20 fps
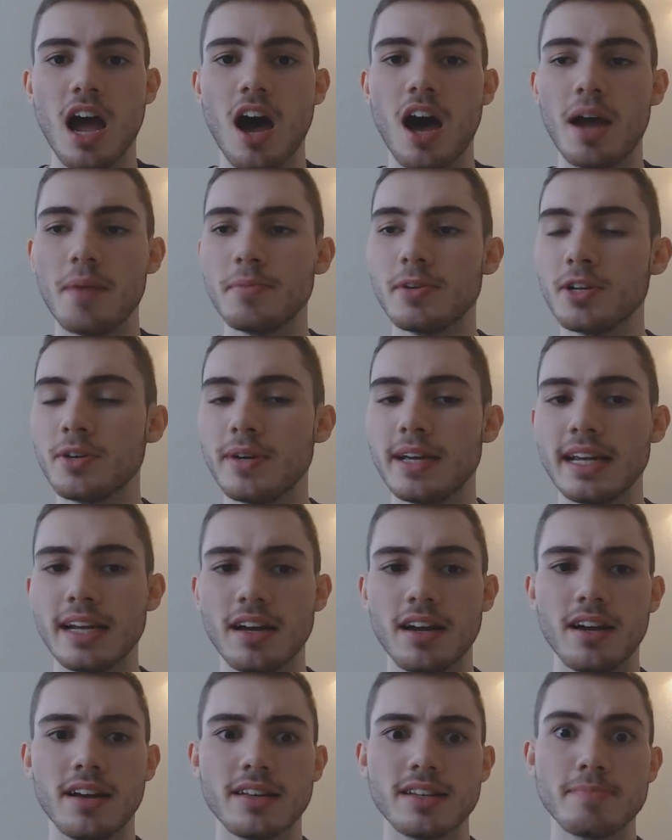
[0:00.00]
I'm doing
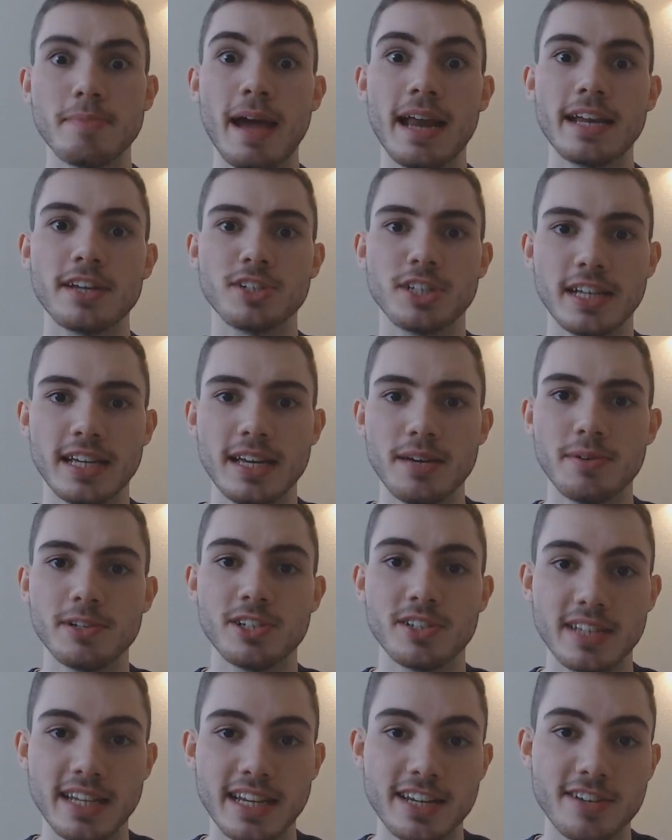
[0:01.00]
Spanish here,
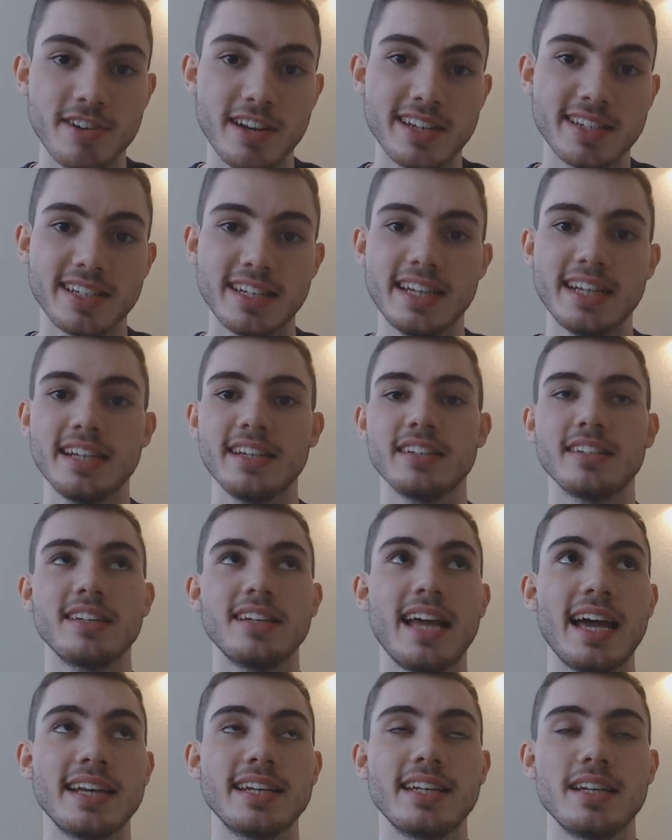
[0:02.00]
which is interesting,
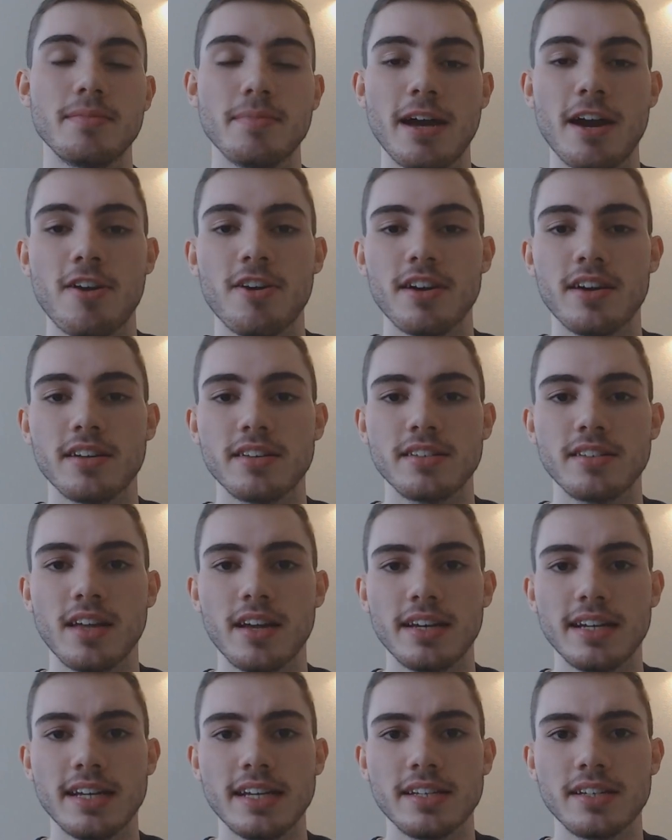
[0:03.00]
Latin America
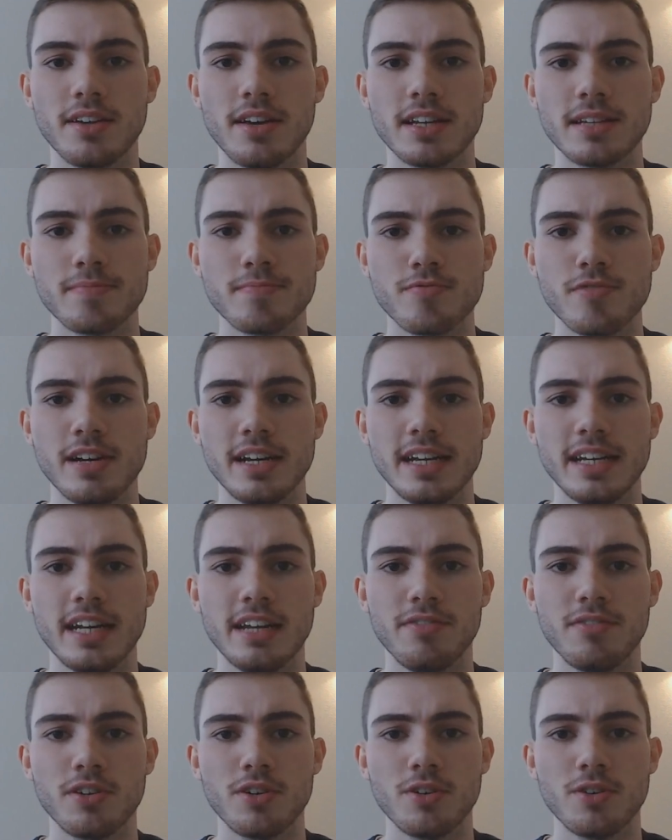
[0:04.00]
studies, so that's pretty
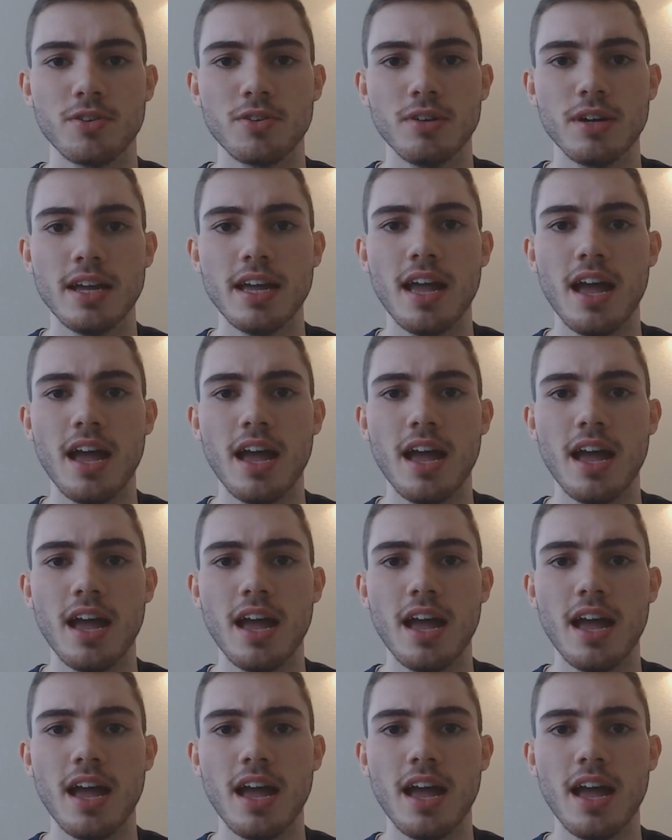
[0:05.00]
difficult.